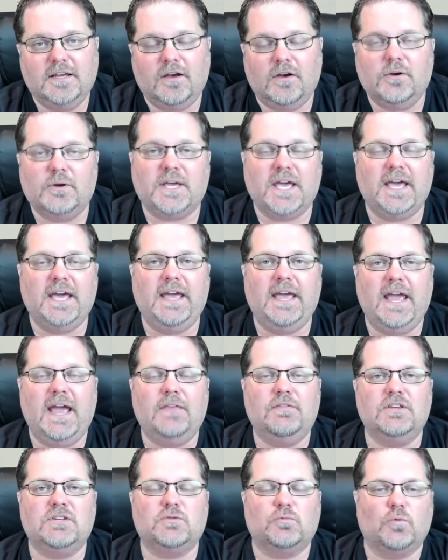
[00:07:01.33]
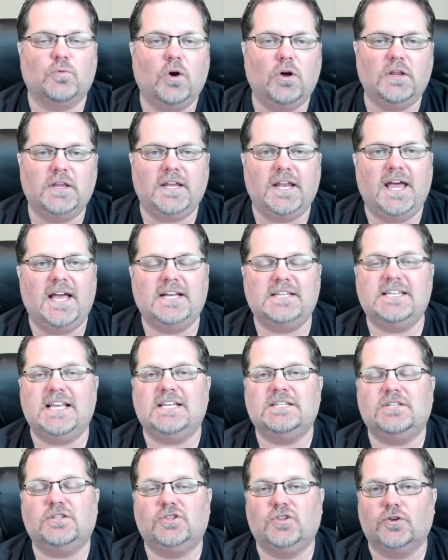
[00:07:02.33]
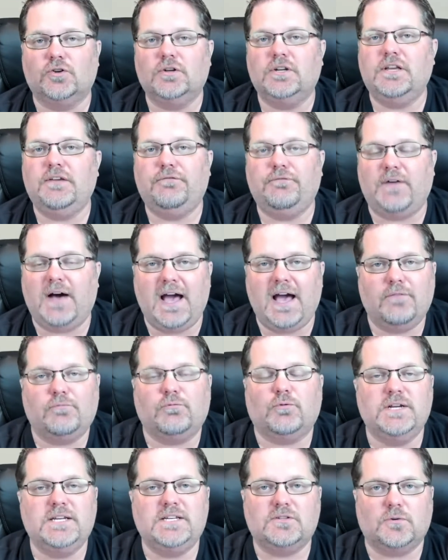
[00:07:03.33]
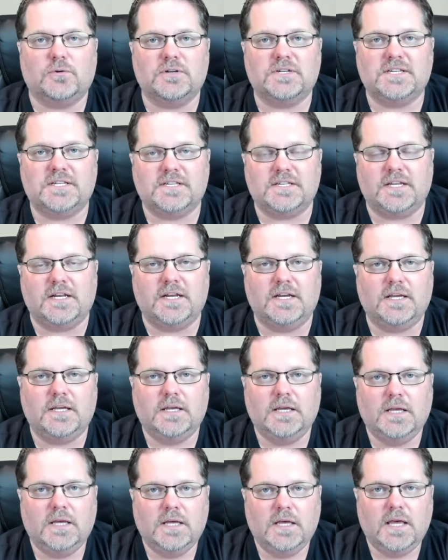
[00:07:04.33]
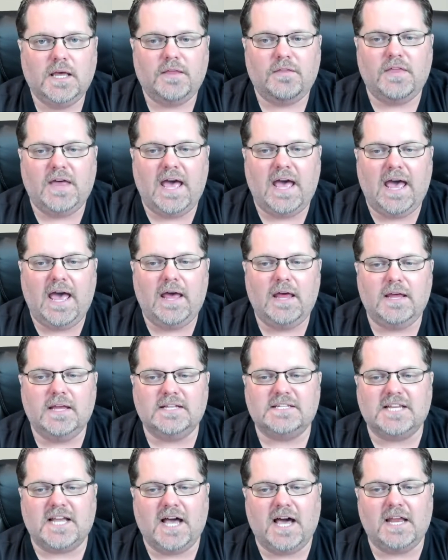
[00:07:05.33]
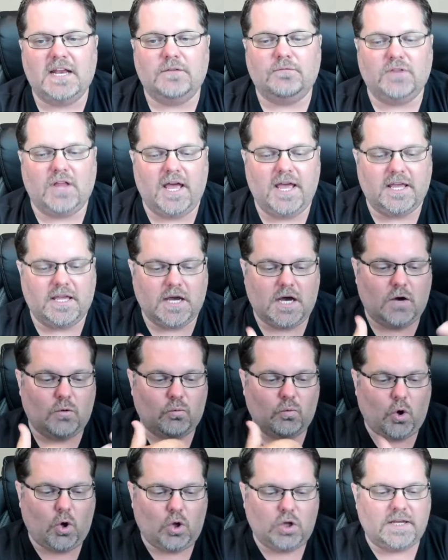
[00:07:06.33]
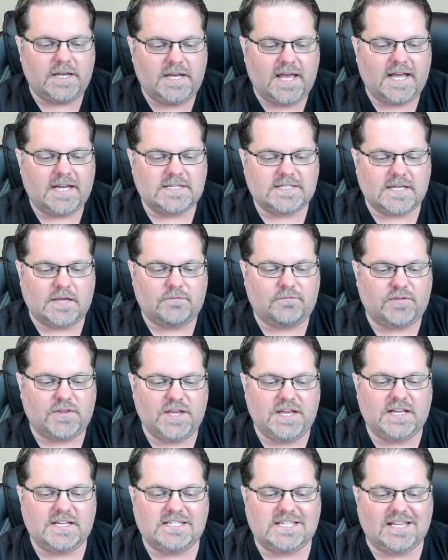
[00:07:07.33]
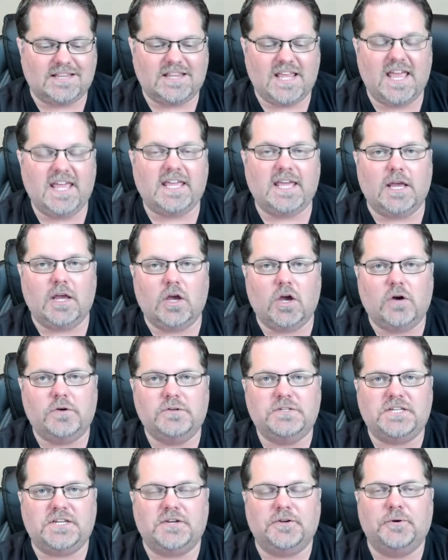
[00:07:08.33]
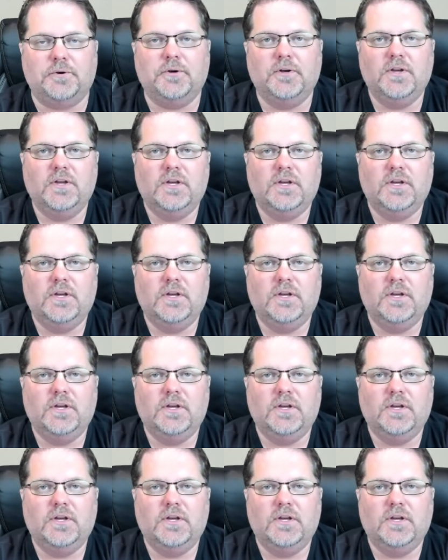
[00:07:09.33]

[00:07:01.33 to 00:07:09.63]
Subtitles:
Okay. And this Rolodex has 35 resources in it that it's kind of like a Rolodex of things that they can go to